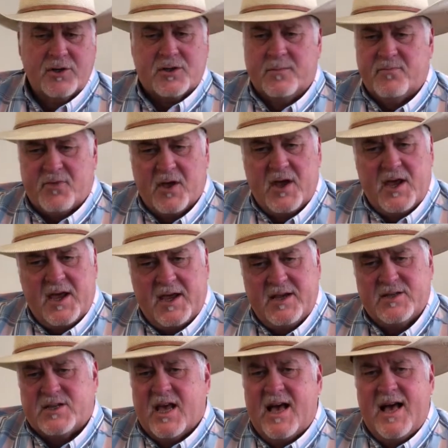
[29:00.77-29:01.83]
some
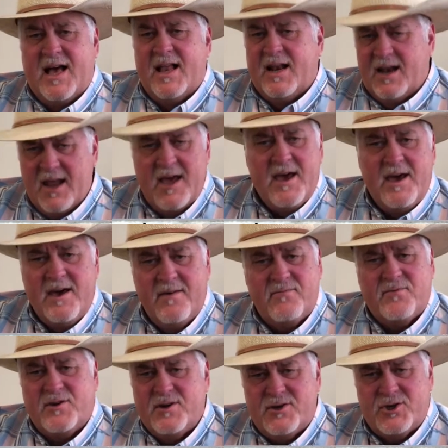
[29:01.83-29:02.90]
things I
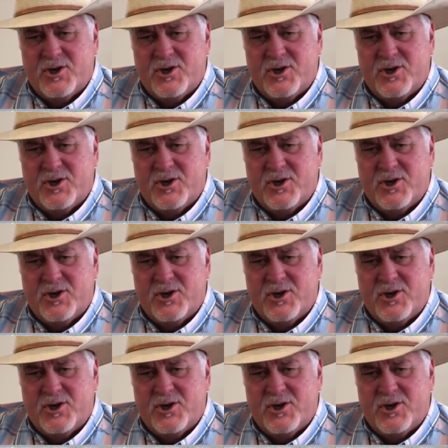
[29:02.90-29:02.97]
left at